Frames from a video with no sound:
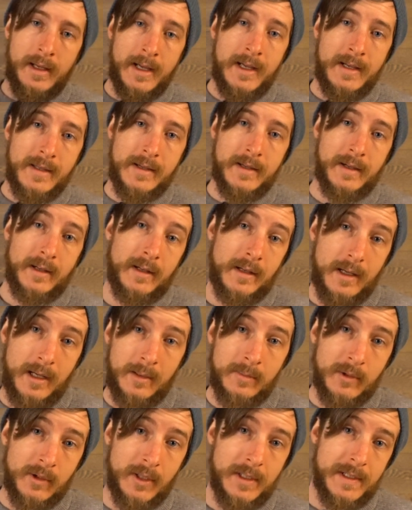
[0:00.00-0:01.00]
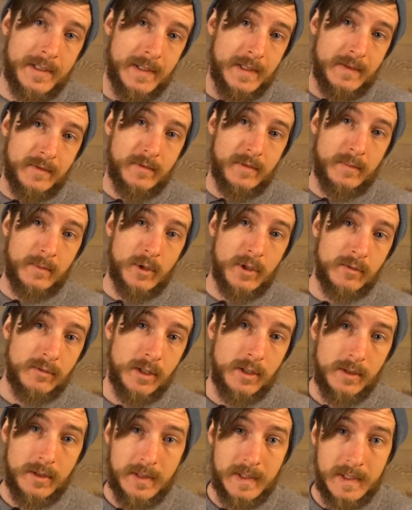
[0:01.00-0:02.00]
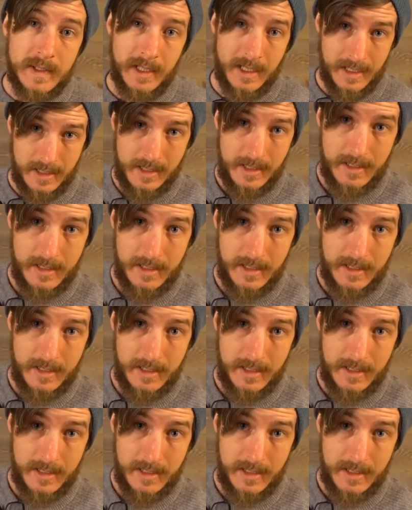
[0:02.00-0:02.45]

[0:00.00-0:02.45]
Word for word: Hey there, I'm Chris from Good Roads, and